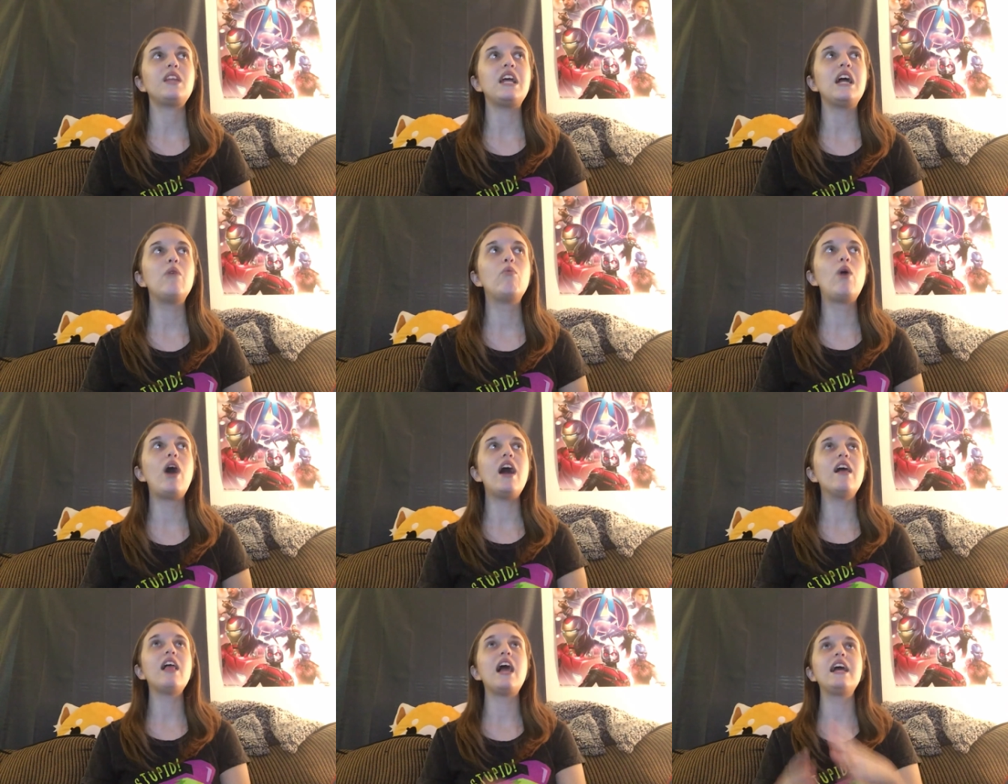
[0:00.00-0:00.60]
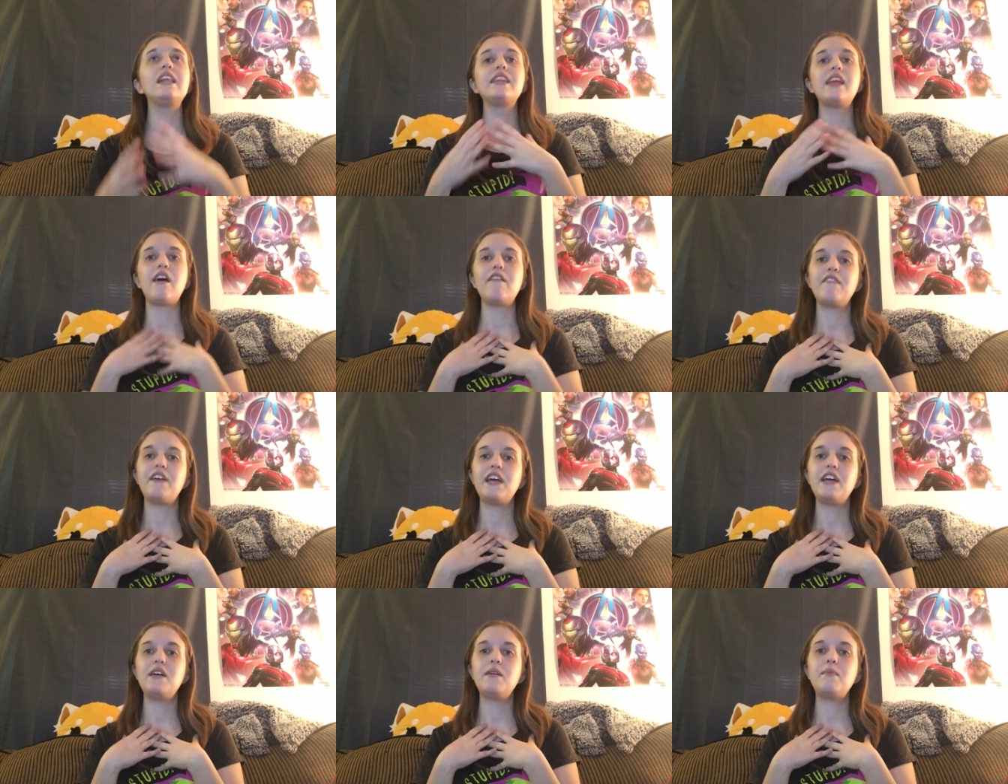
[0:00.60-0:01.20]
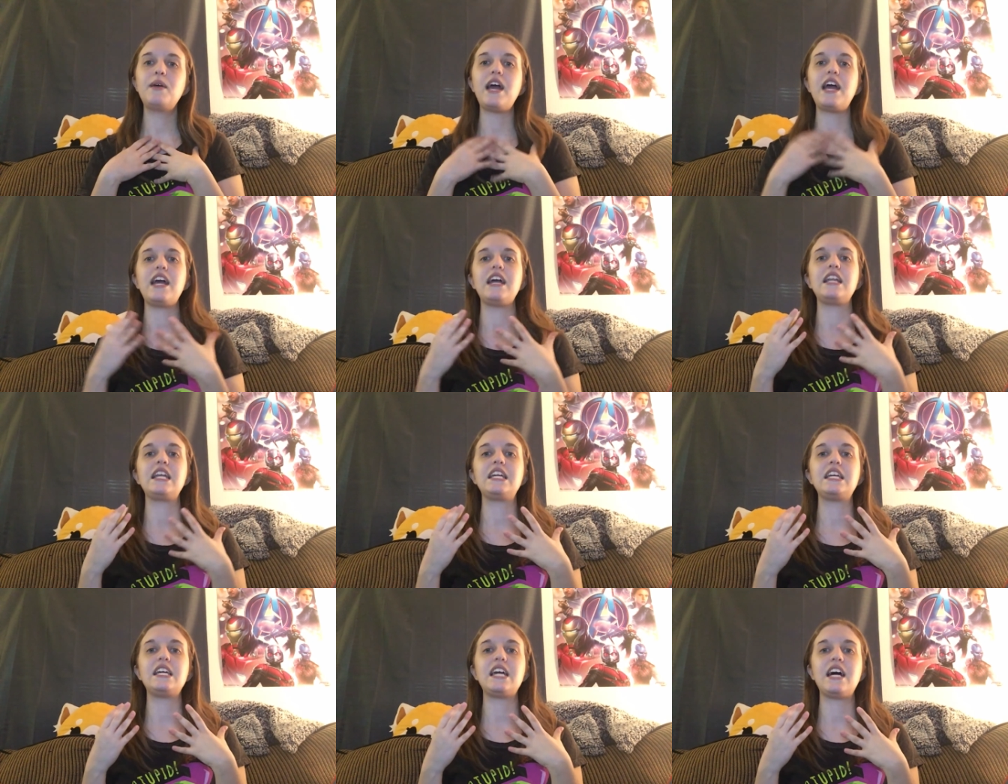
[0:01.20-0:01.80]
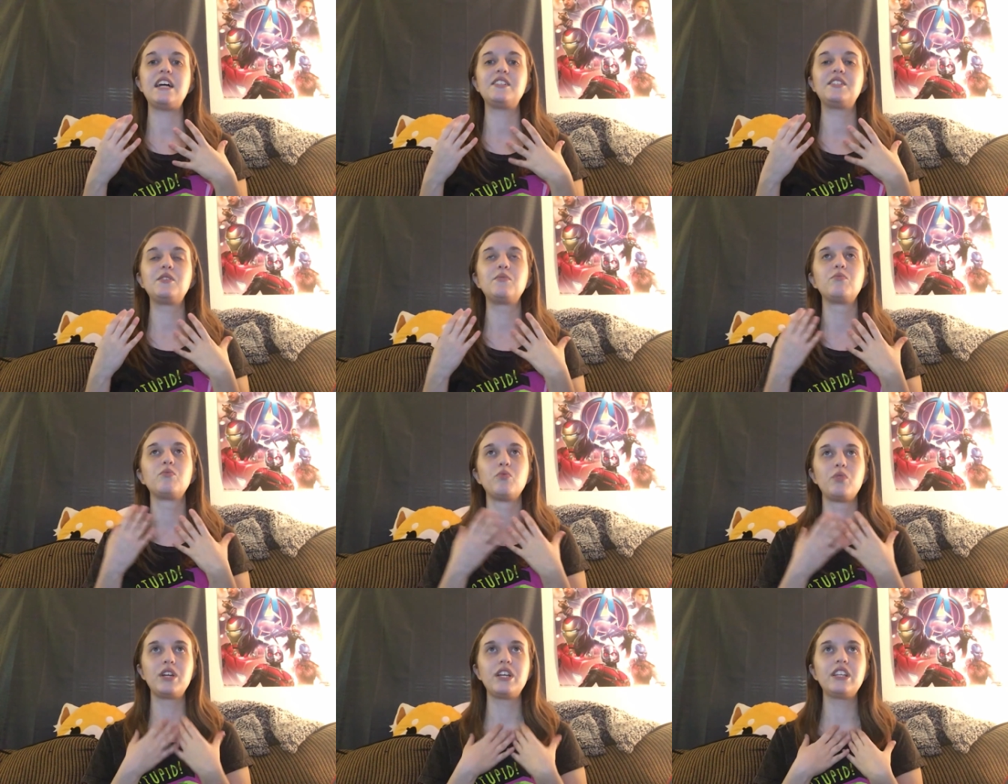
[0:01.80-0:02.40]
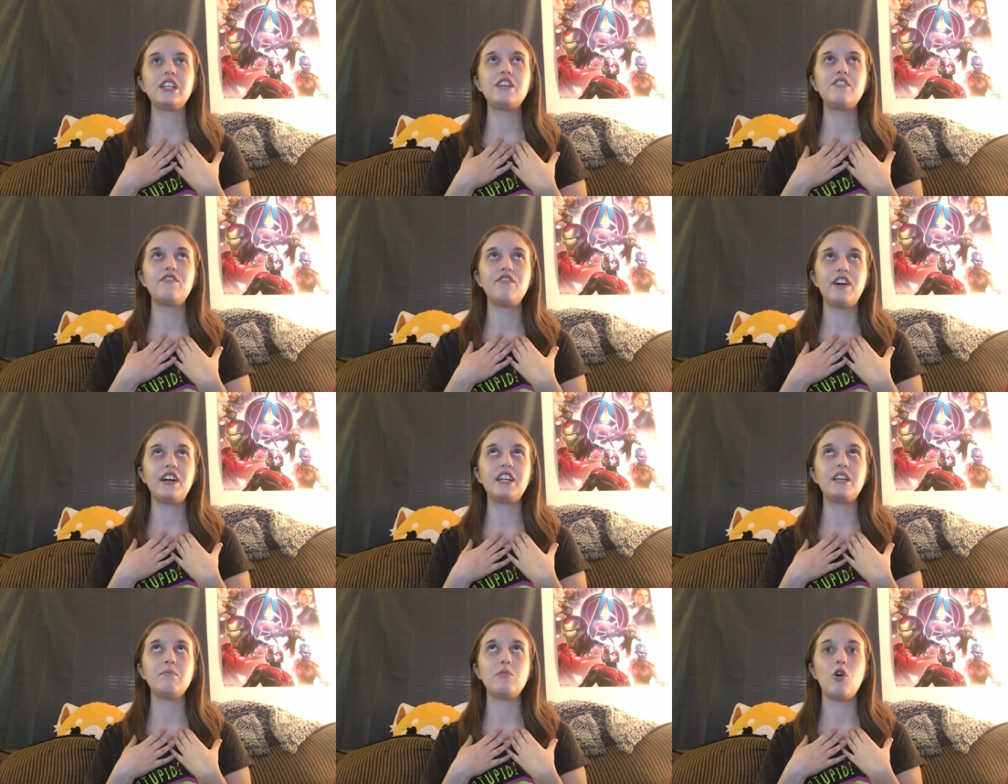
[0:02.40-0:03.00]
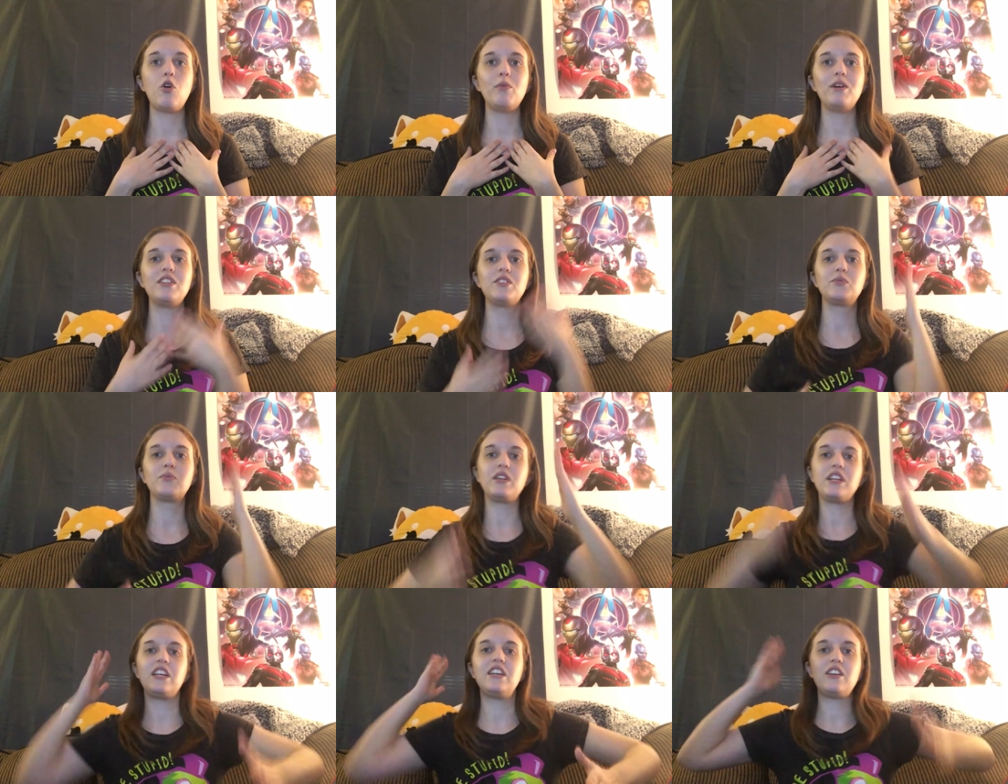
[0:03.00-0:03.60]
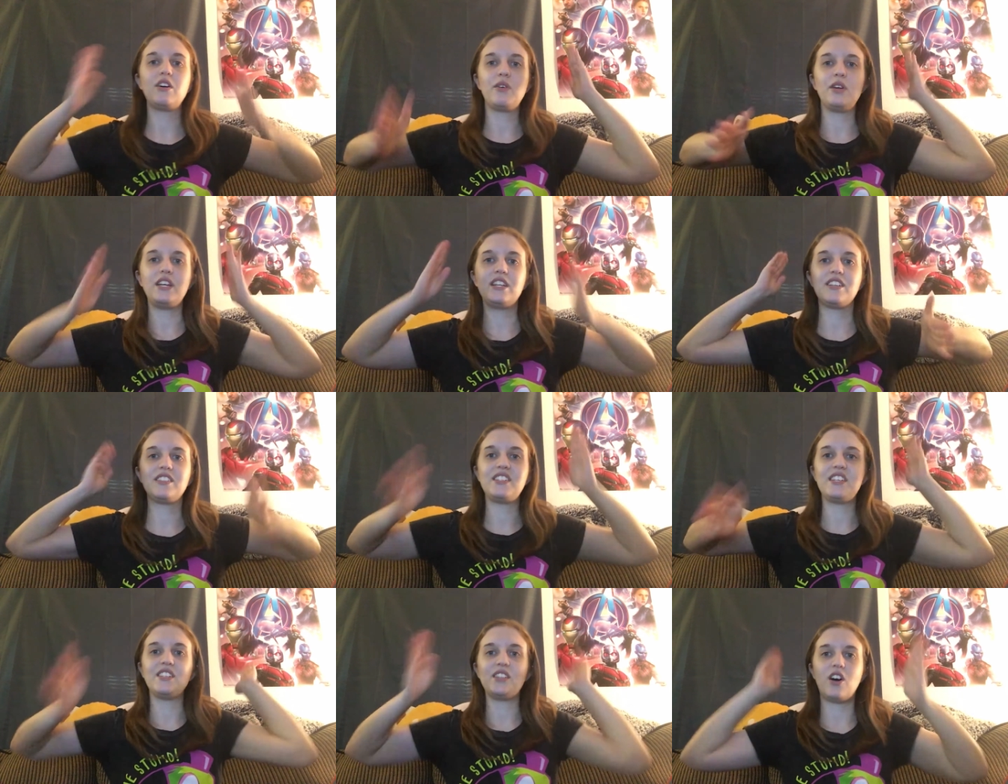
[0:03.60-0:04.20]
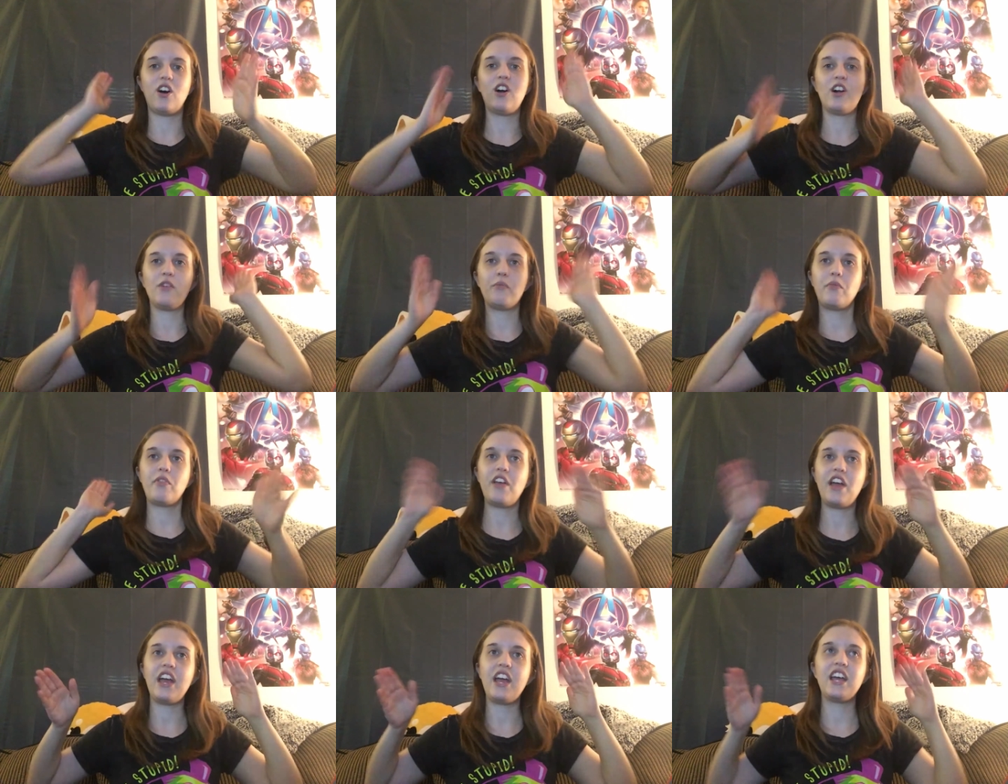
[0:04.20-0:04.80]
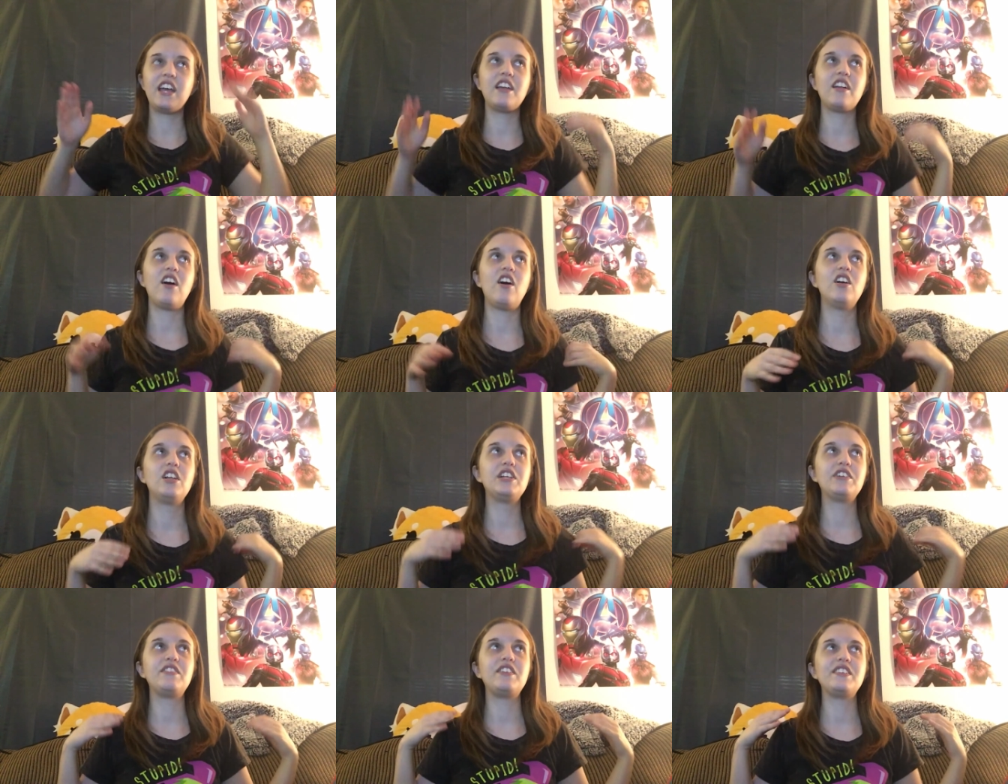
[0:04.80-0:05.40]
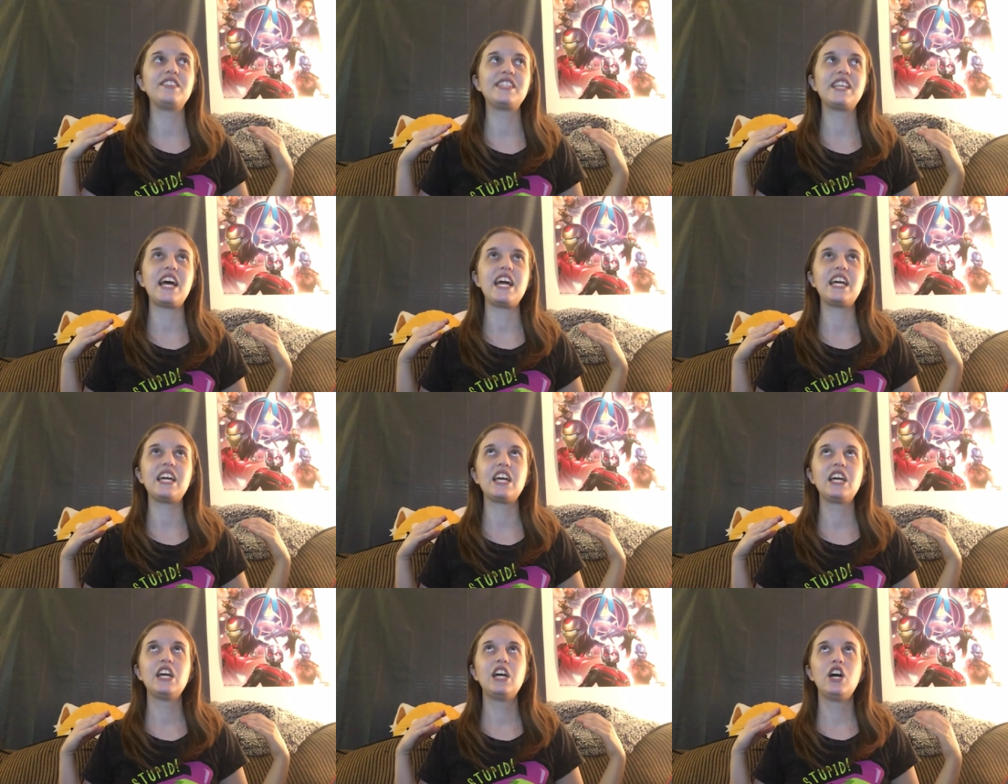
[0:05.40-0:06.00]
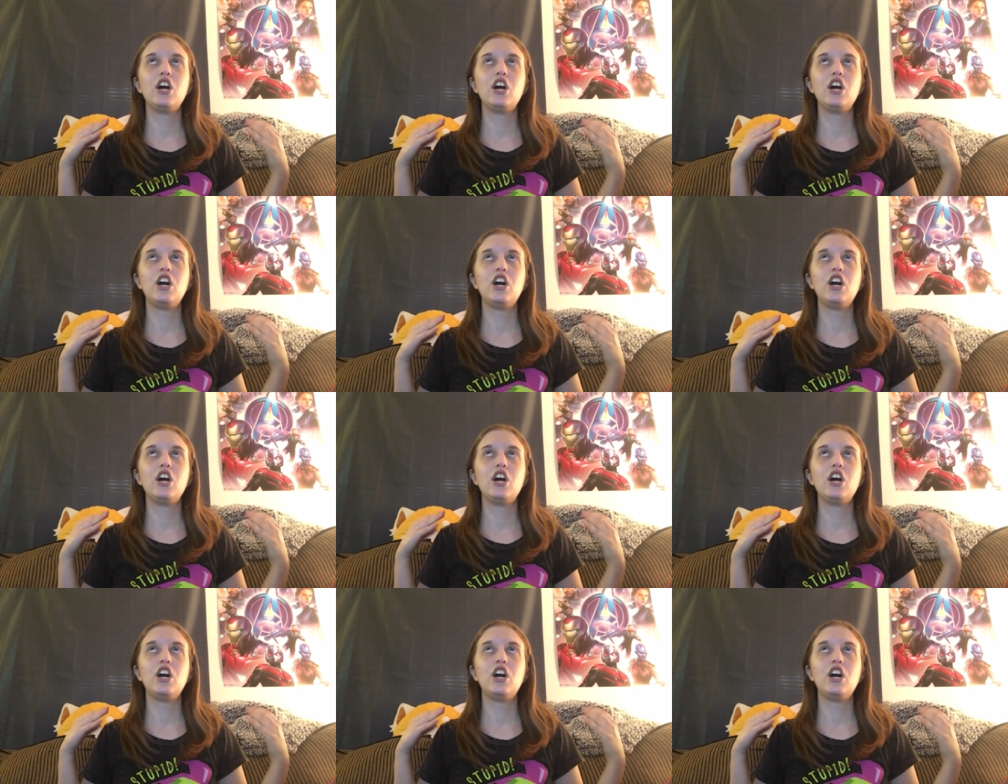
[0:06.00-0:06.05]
while I love him and he has some really funny moments when, you know, he does his arm thing and all of his like,